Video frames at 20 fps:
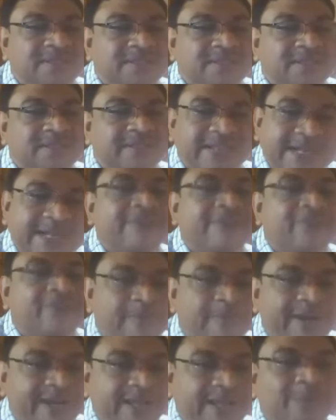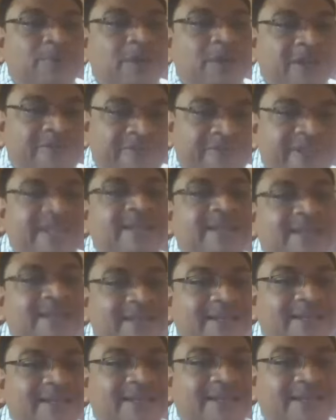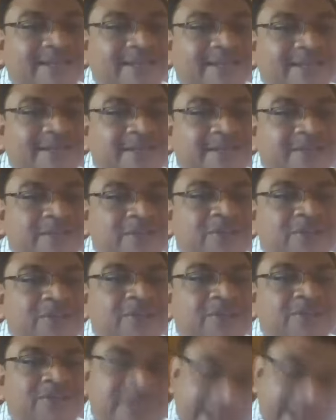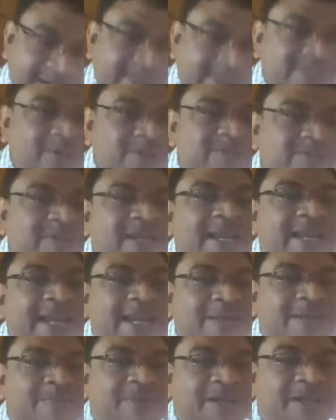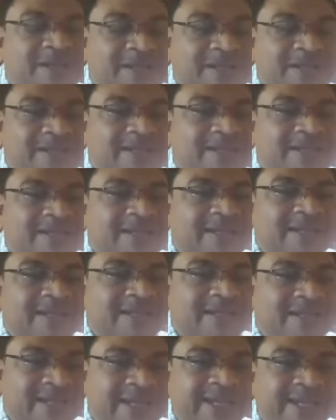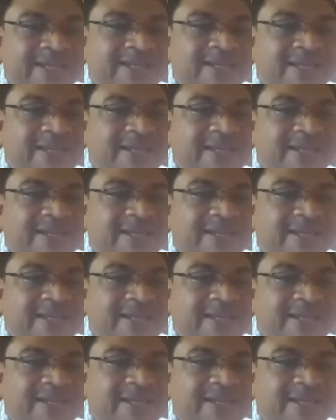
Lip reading: The retromandibular vein. So that is also a landmark, right?